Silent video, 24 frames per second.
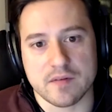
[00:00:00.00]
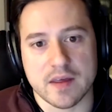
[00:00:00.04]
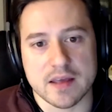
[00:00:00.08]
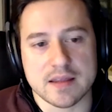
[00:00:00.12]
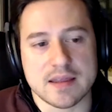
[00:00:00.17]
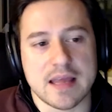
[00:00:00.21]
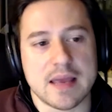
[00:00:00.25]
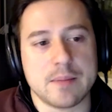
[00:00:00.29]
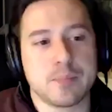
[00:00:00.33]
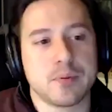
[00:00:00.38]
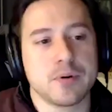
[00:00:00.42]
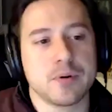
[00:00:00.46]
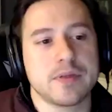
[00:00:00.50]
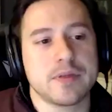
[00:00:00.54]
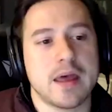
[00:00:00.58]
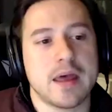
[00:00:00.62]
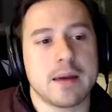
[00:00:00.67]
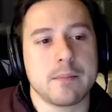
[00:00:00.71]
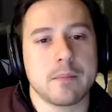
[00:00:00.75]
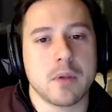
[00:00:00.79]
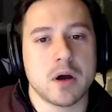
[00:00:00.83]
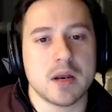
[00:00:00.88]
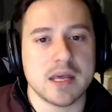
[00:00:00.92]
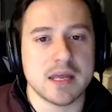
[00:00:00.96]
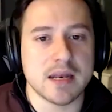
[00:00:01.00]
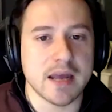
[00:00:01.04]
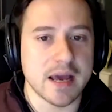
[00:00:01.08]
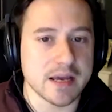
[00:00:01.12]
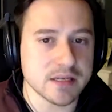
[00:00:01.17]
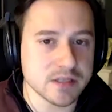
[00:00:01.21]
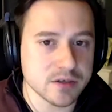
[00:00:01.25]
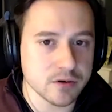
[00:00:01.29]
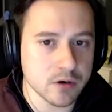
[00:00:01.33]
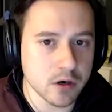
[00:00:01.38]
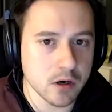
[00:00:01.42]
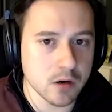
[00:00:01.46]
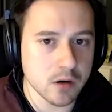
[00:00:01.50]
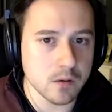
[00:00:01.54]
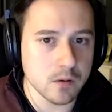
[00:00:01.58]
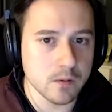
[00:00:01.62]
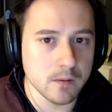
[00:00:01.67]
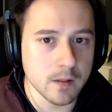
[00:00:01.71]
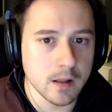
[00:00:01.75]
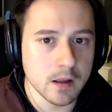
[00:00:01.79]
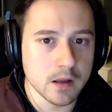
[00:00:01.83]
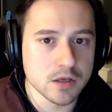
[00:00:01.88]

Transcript: Like they put that money in escrow.